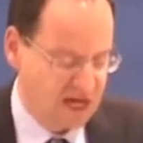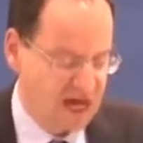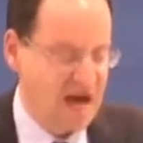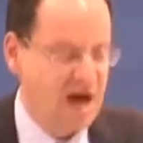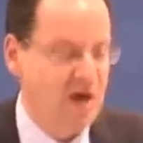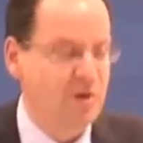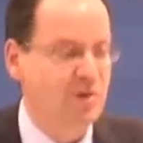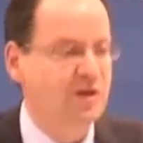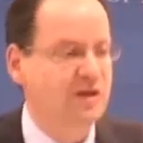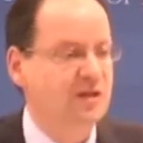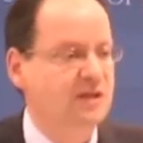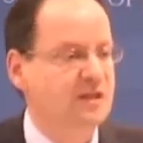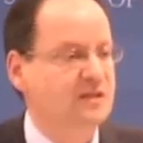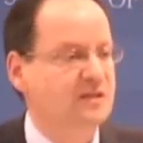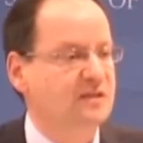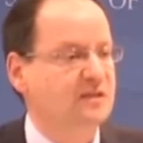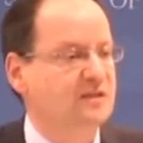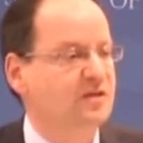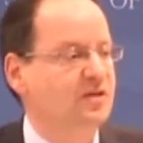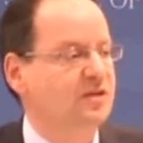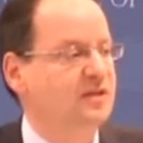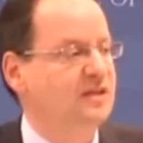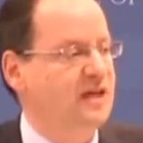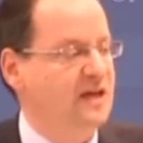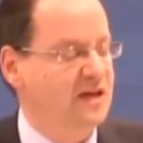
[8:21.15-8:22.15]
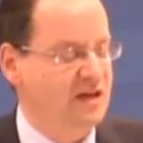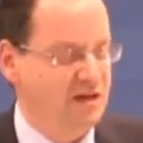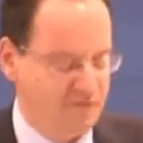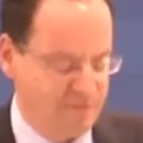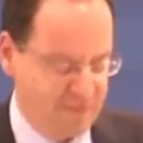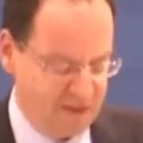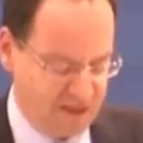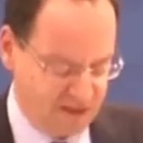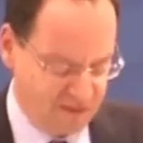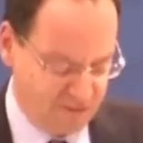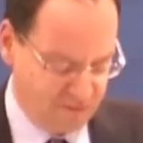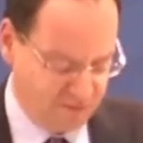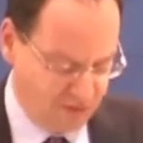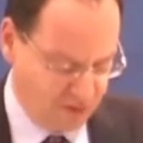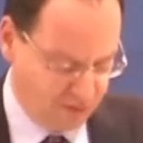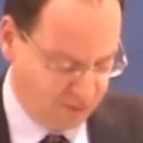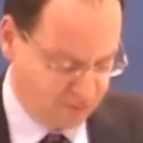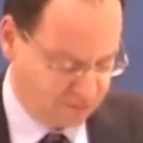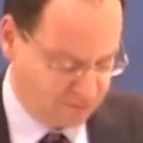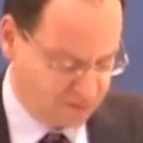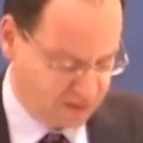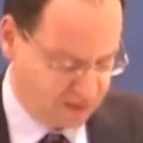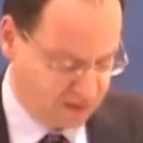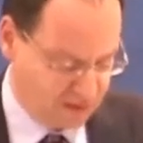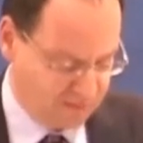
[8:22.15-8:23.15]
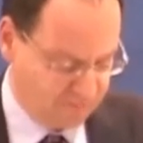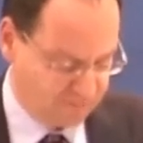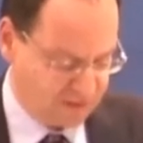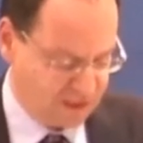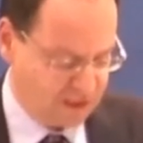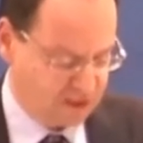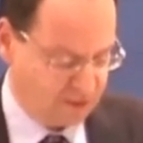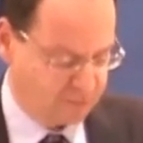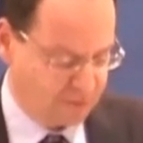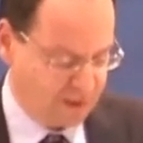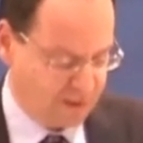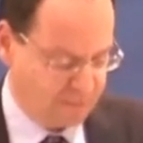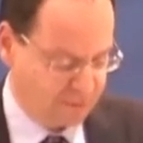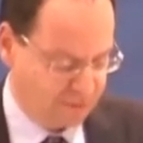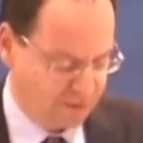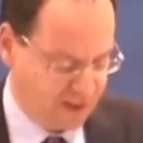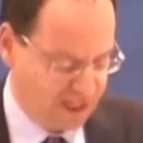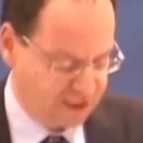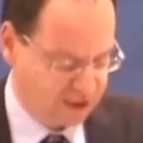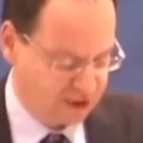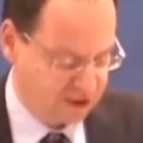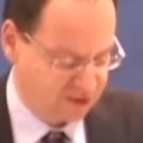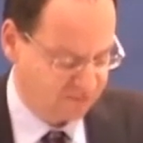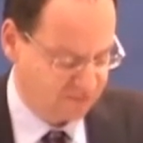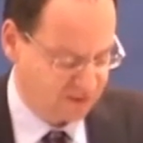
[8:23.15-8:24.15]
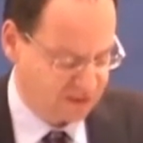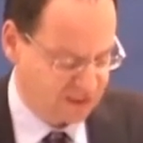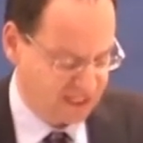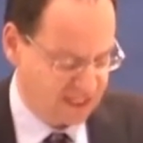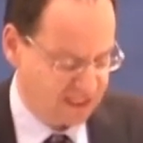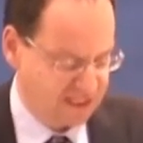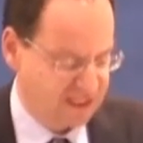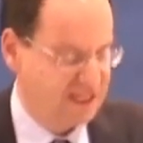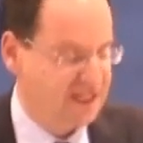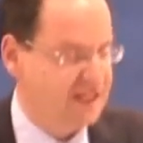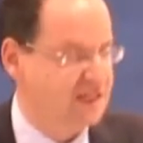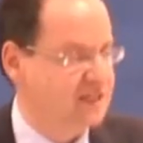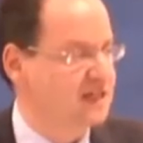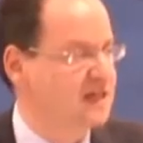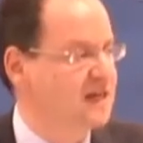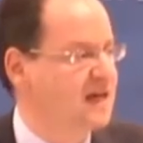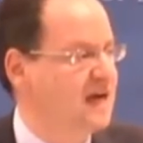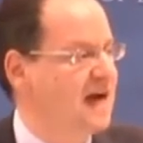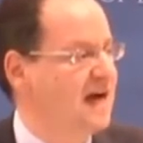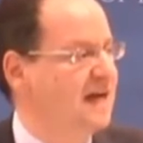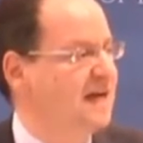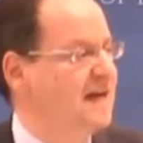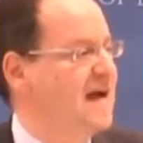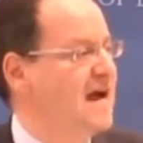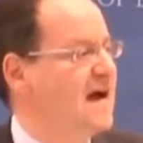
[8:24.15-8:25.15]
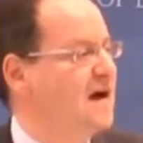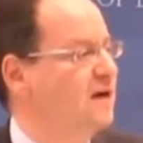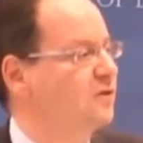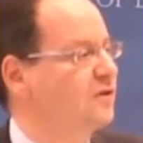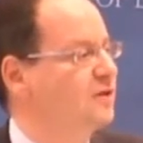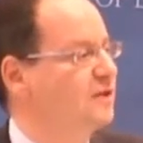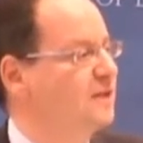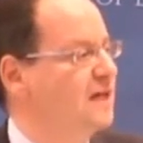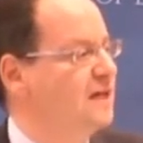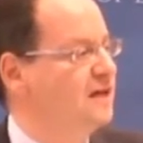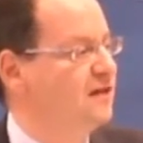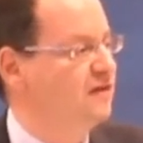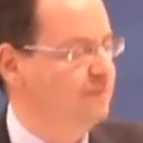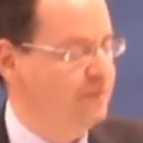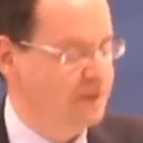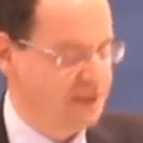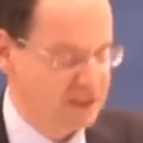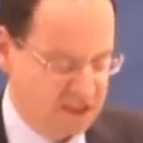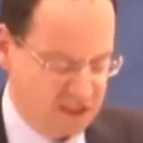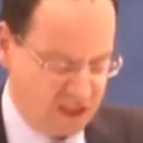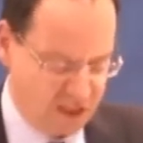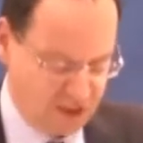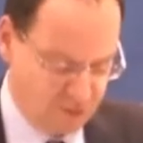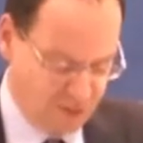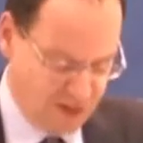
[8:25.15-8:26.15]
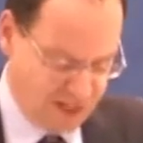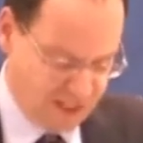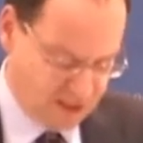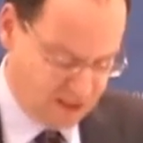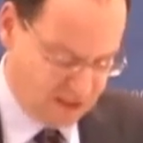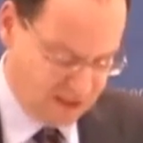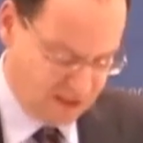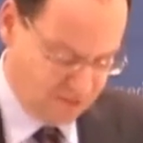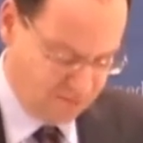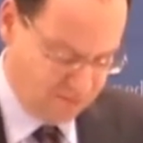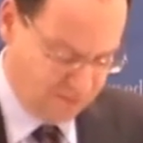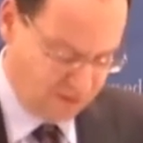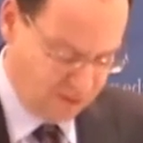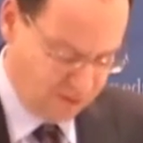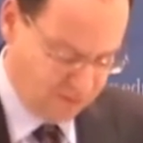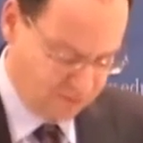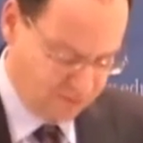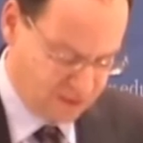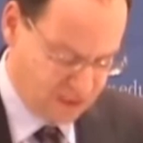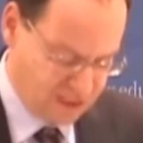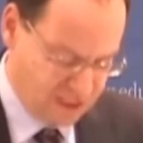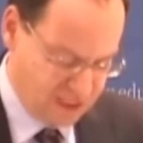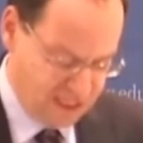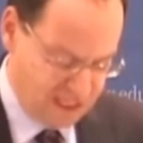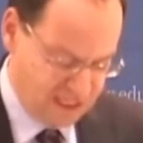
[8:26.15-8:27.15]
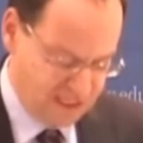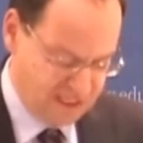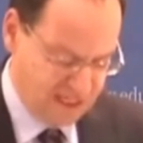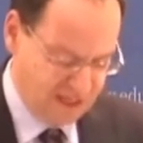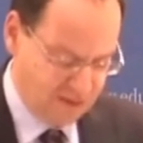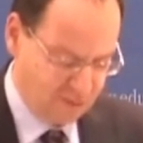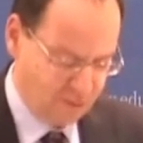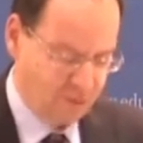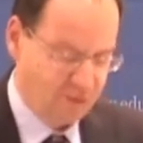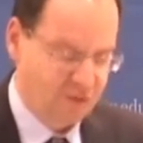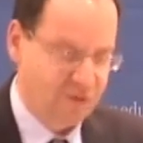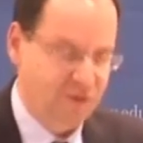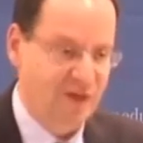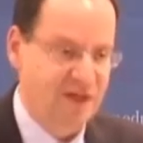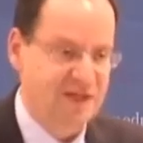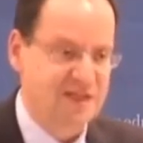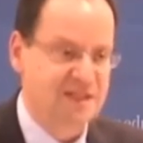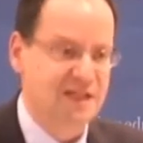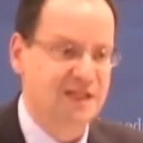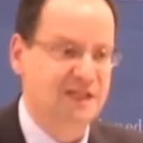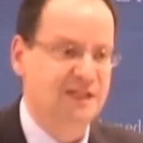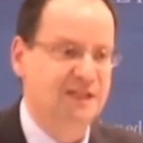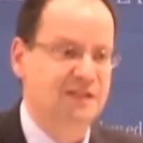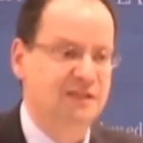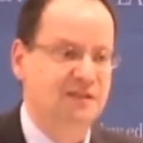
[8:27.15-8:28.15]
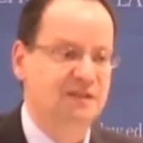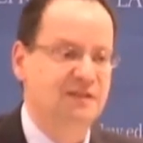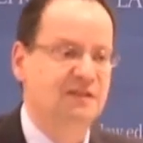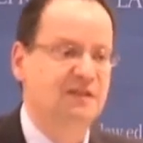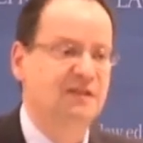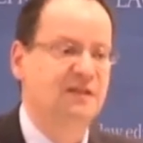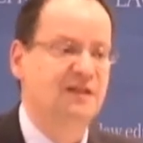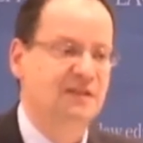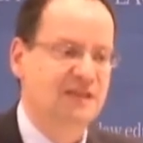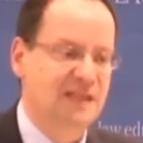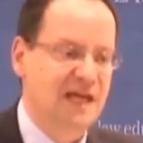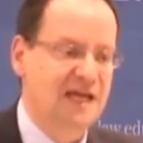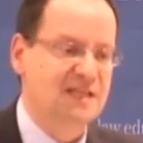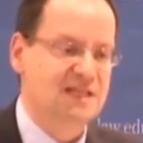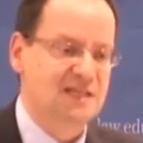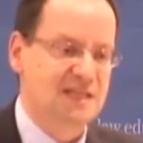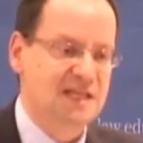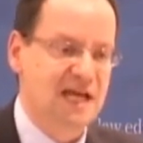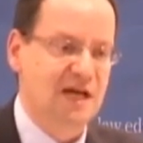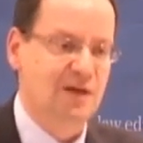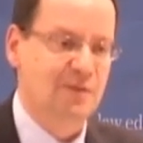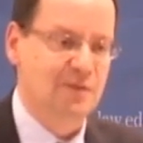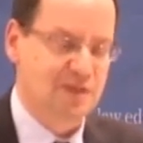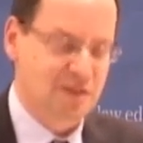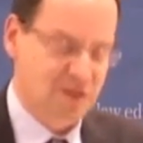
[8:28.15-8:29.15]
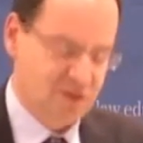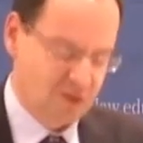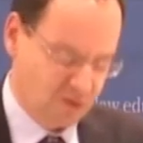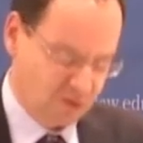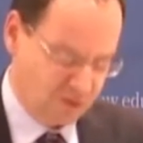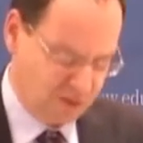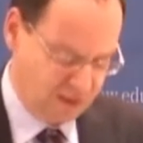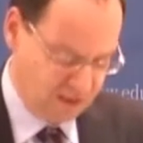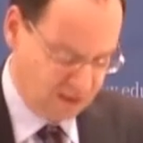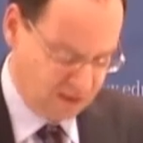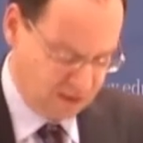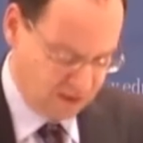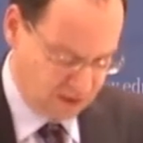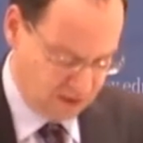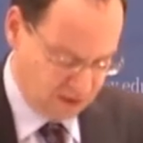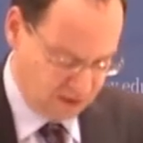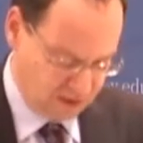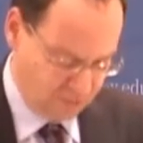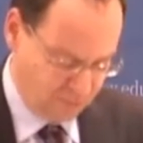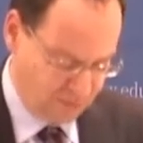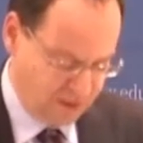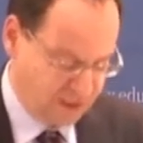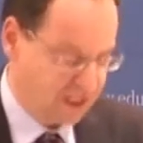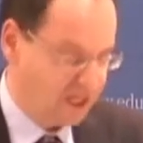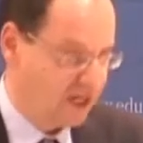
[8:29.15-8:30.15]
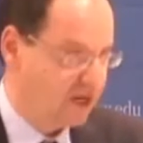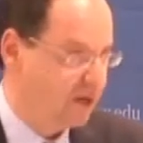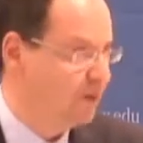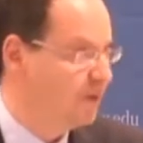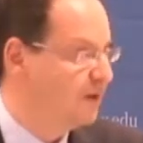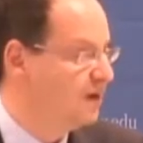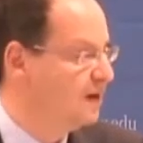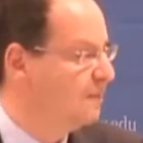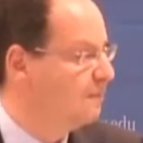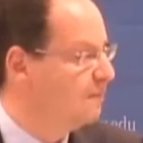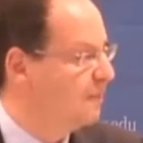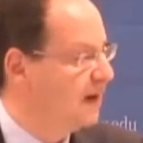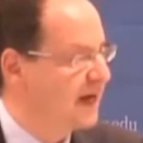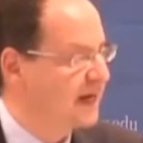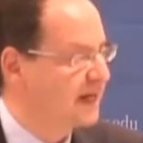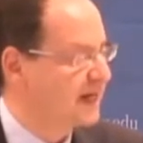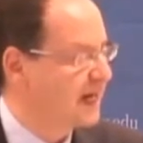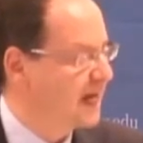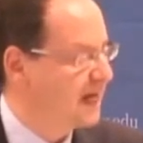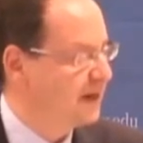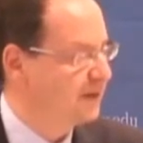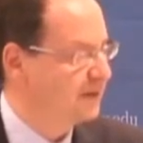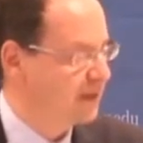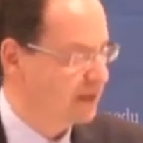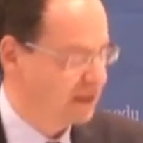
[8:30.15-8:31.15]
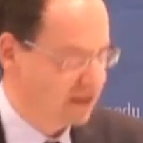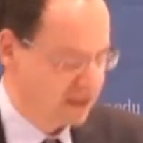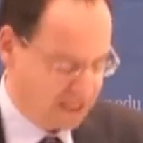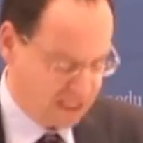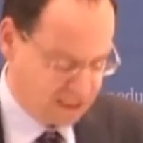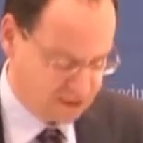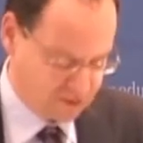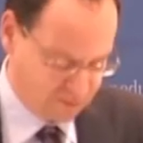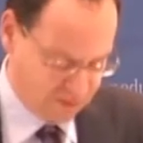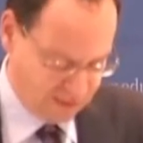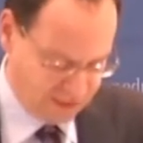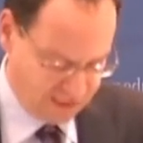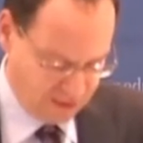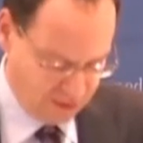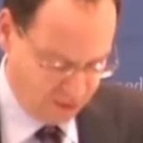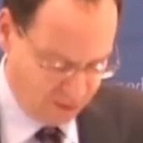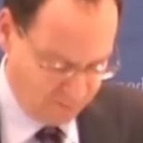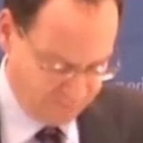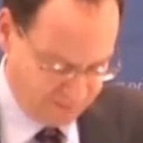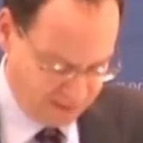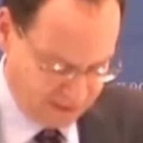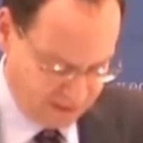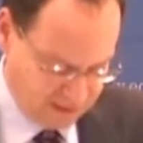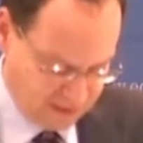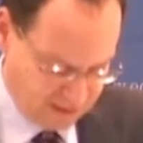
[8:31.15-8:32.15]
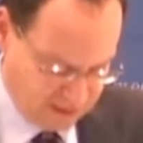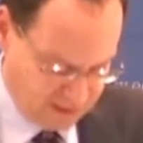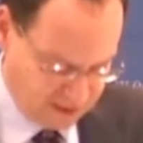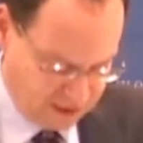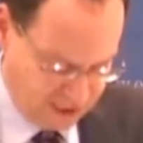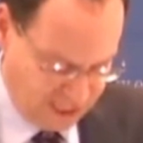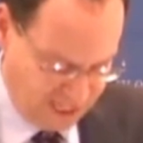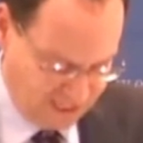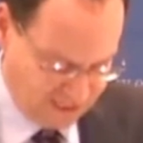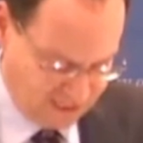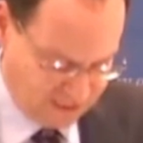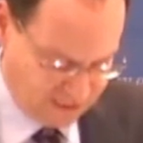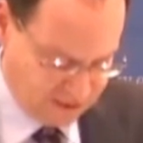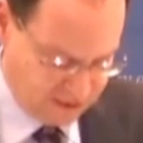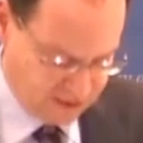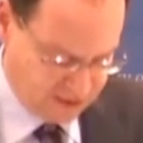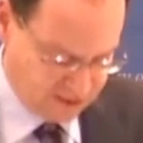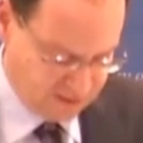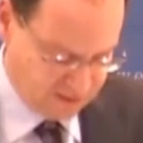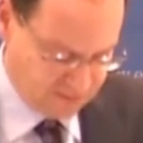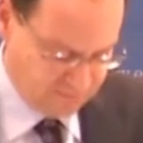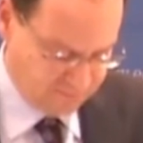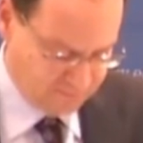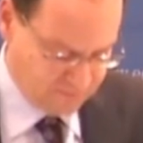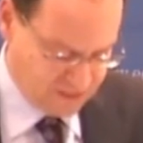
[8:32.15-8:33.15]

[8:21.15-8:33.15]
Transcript: How could they have been involved in the preparation of the techniques, and how could they have been directly involved in their authorization? That's now a story that we know my account has really not been challenged.